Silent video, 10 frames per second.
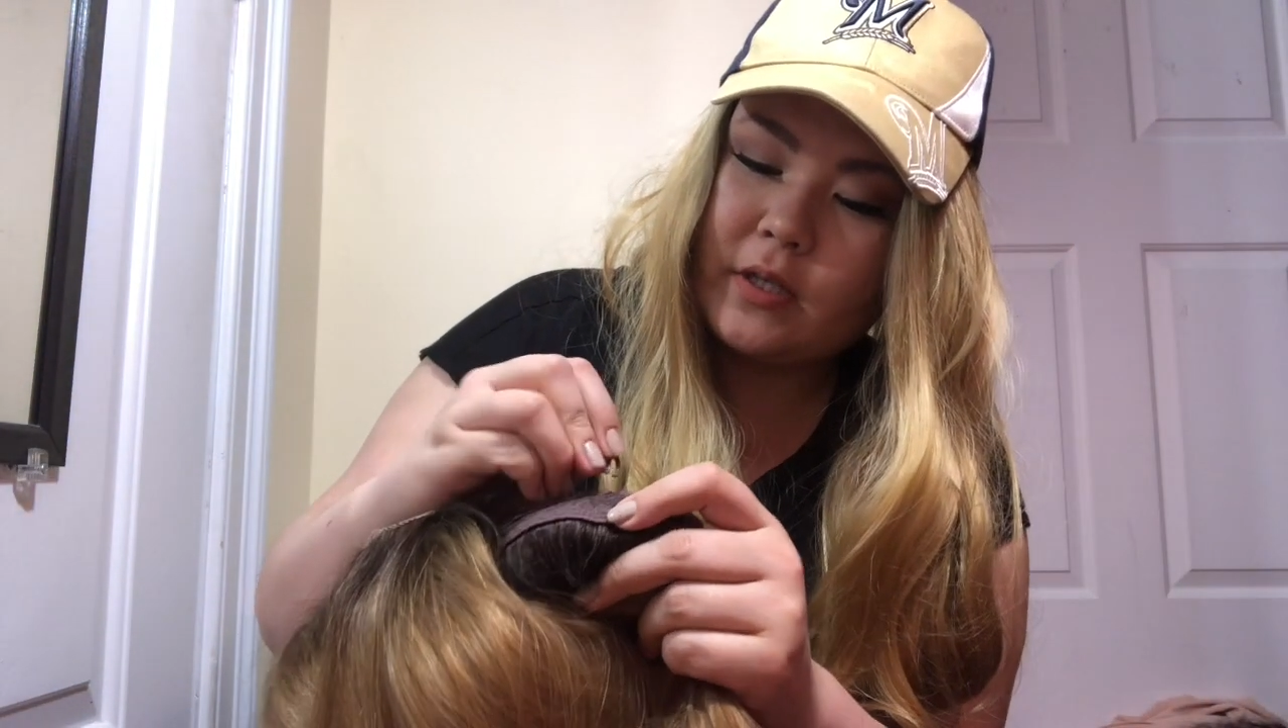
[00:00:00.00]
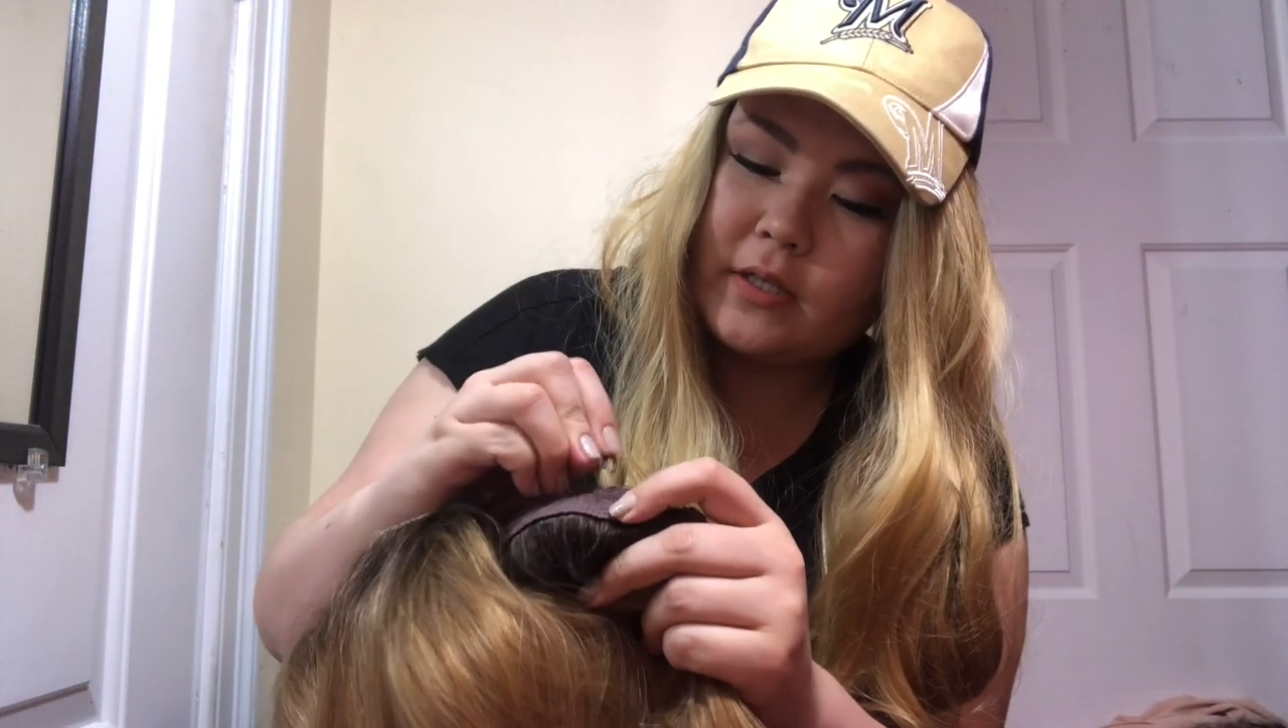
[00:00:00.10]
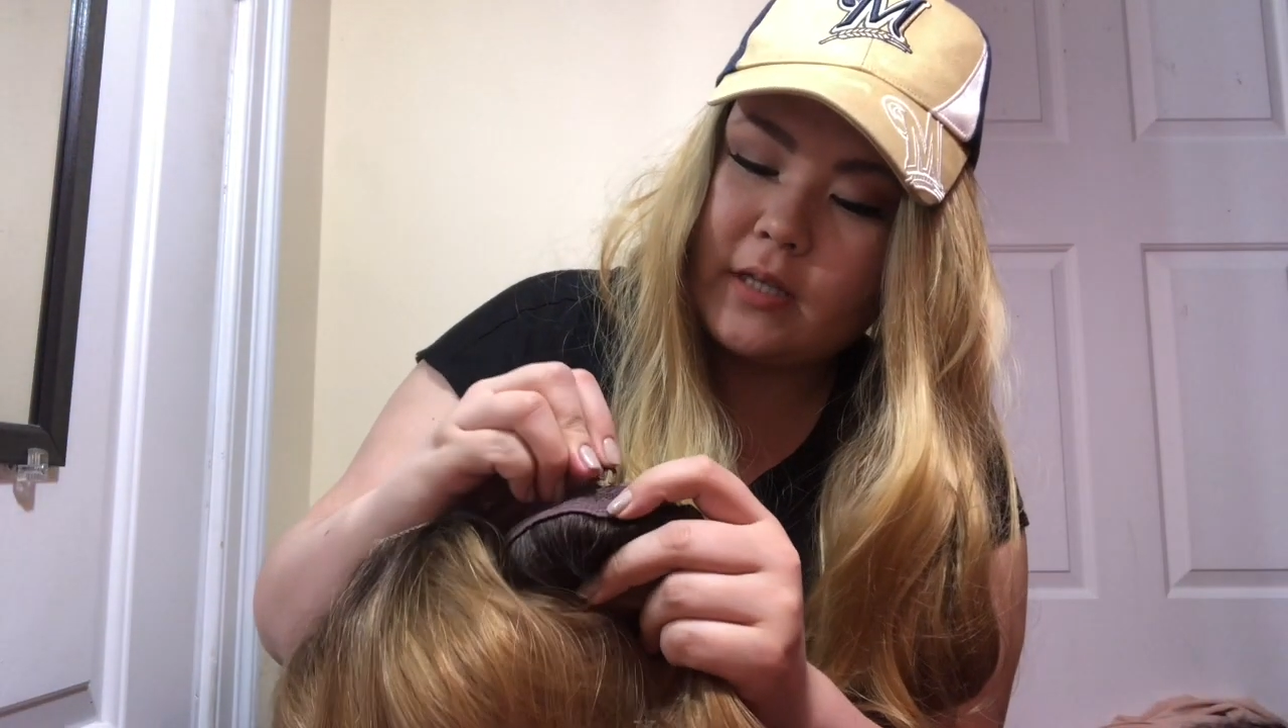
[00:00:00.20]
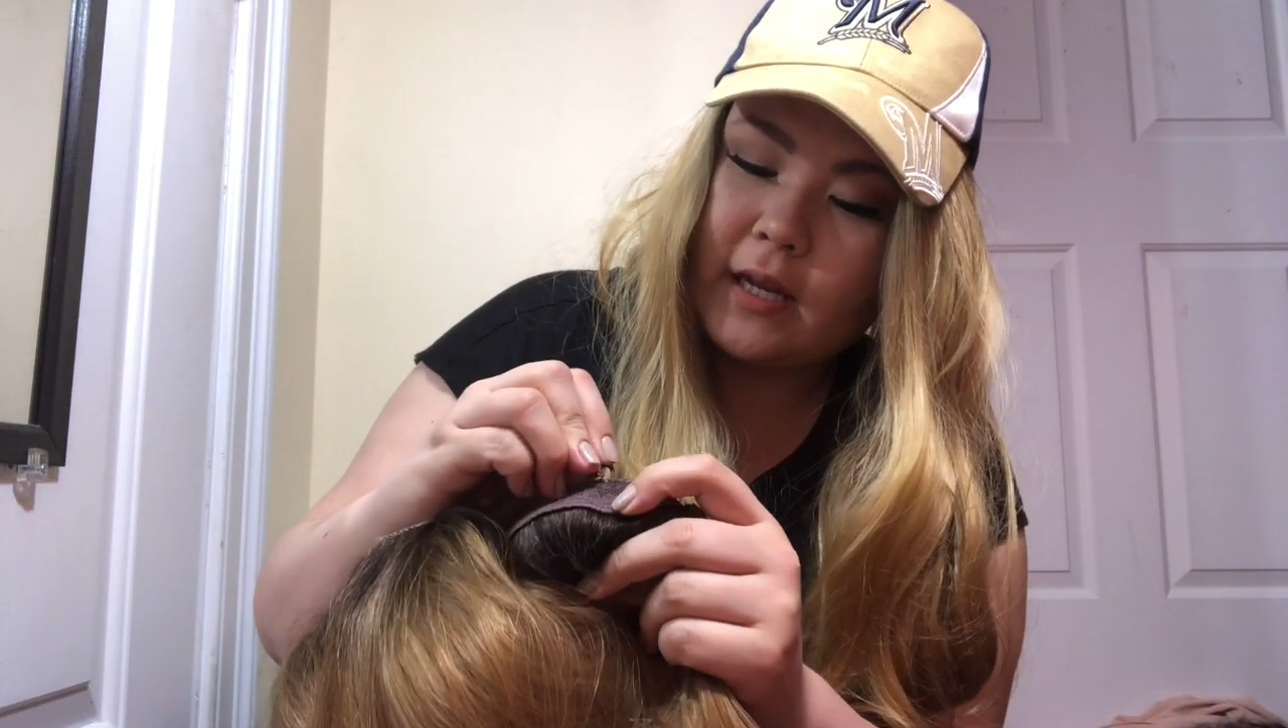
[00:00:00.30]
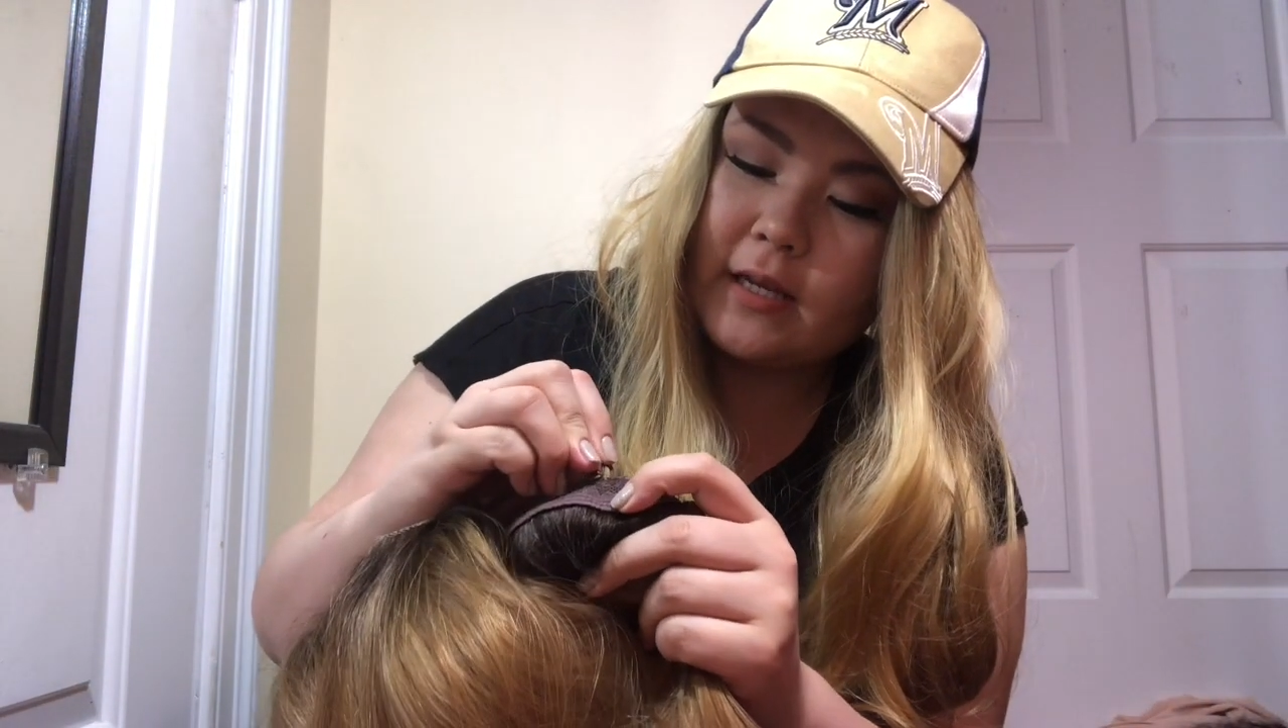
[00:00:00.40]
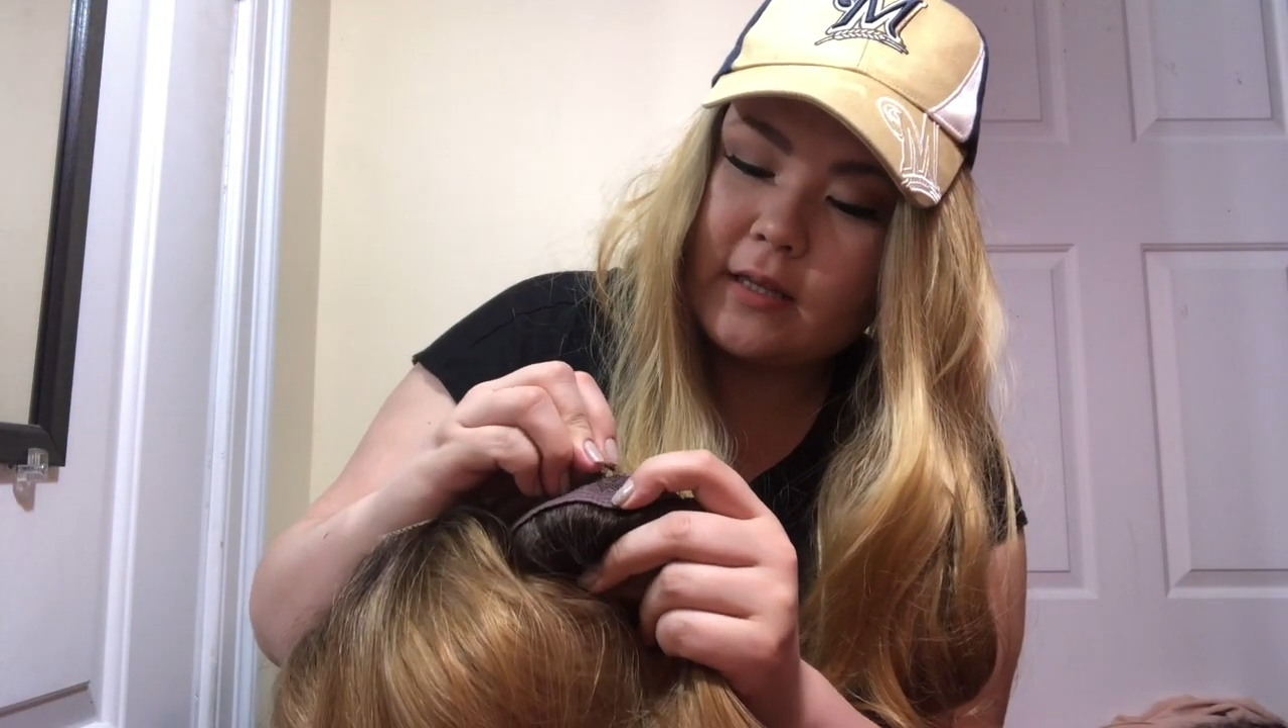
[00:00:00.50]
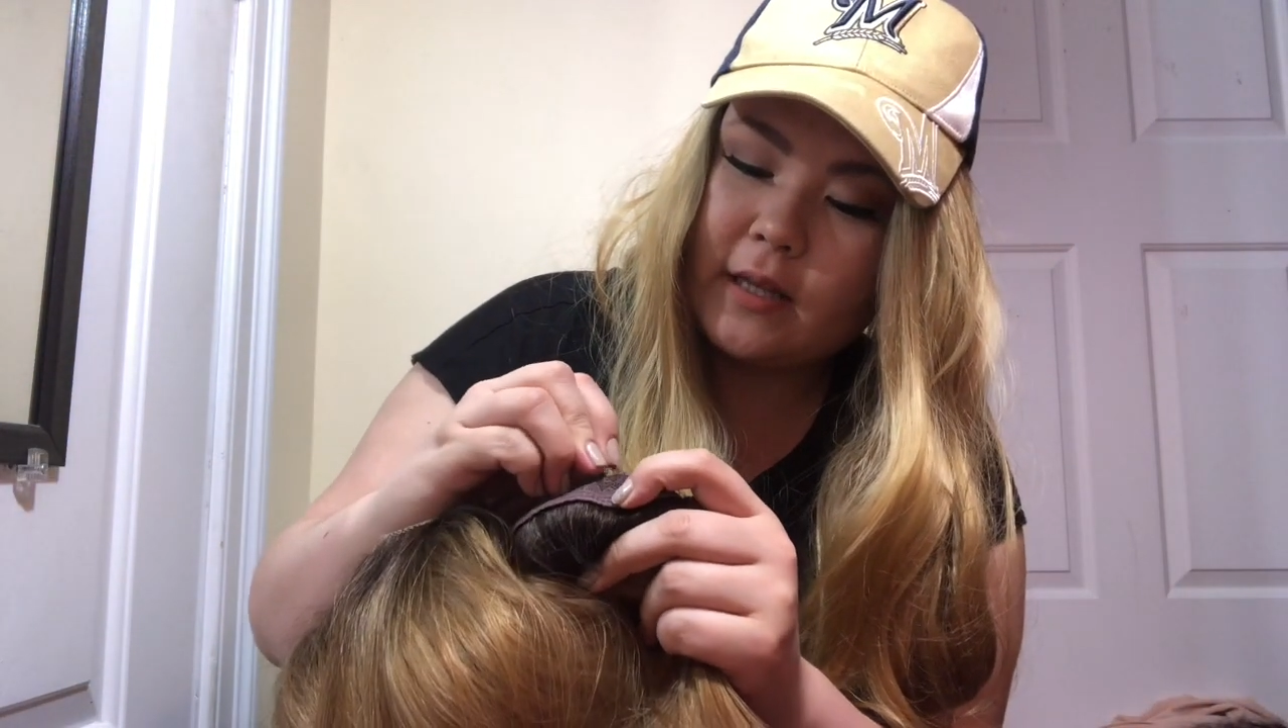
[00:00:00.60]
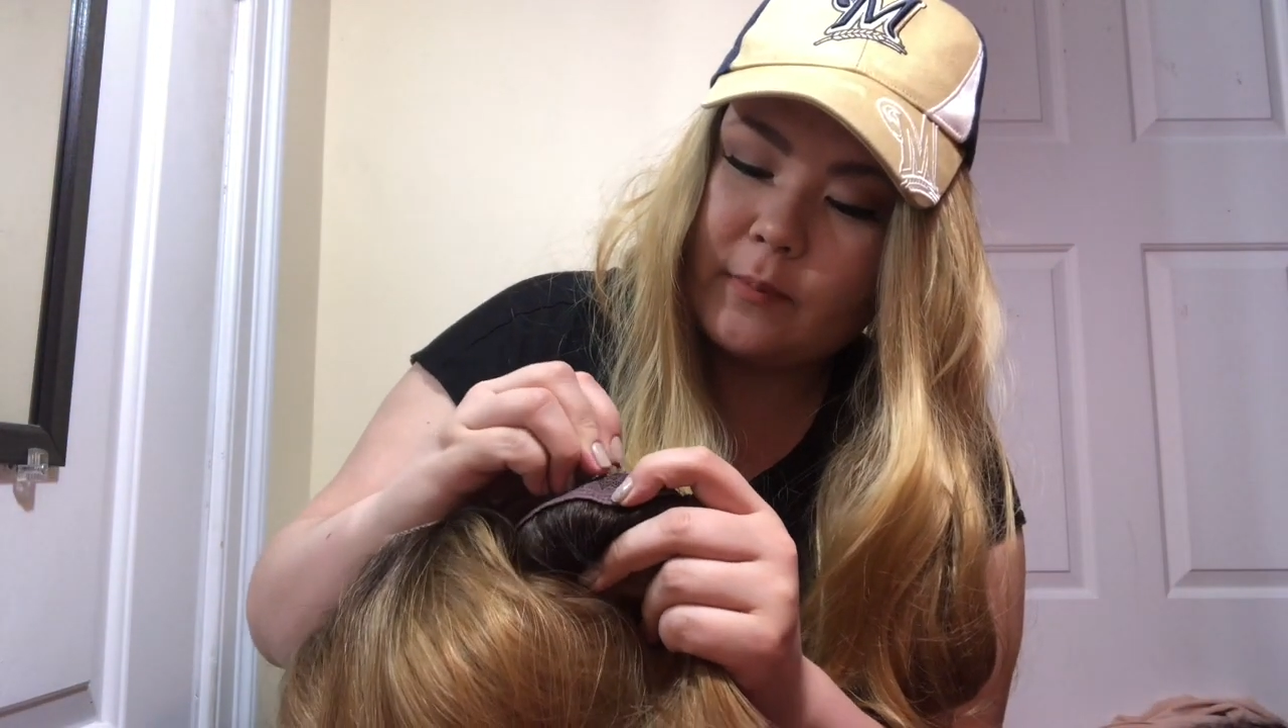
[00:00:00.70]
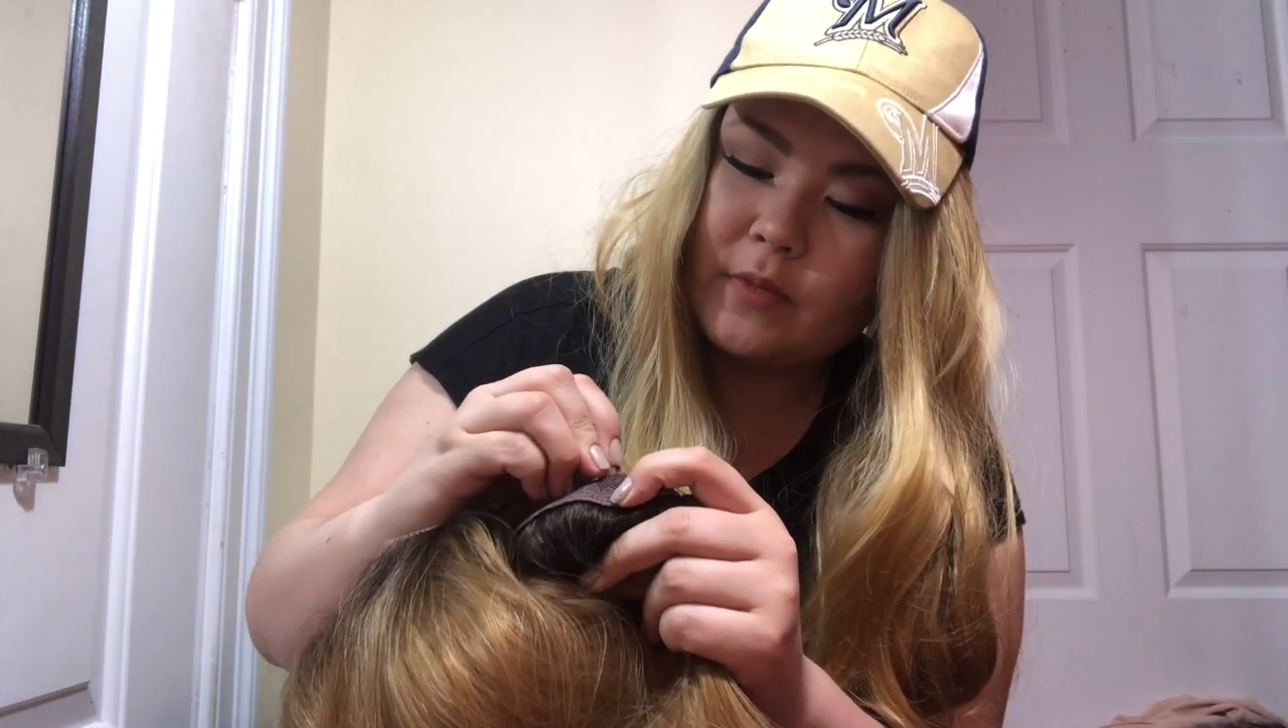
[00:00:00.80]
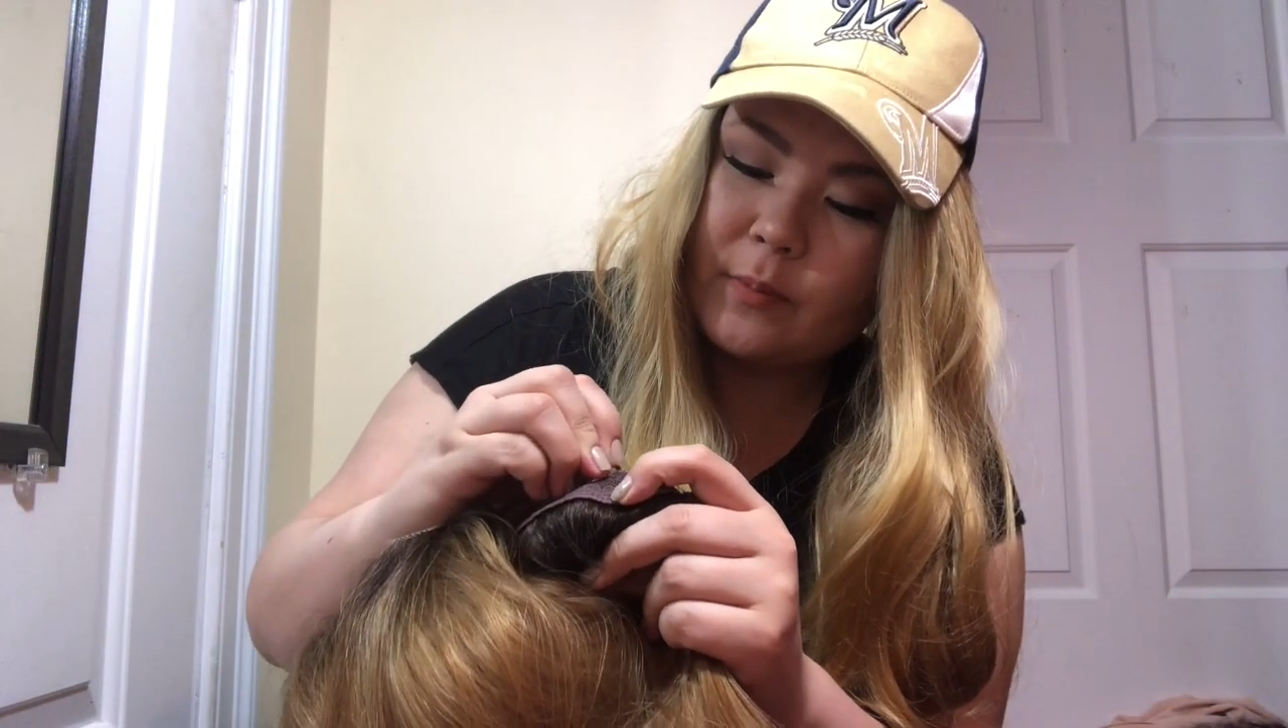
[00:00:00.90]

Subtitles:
just tighten them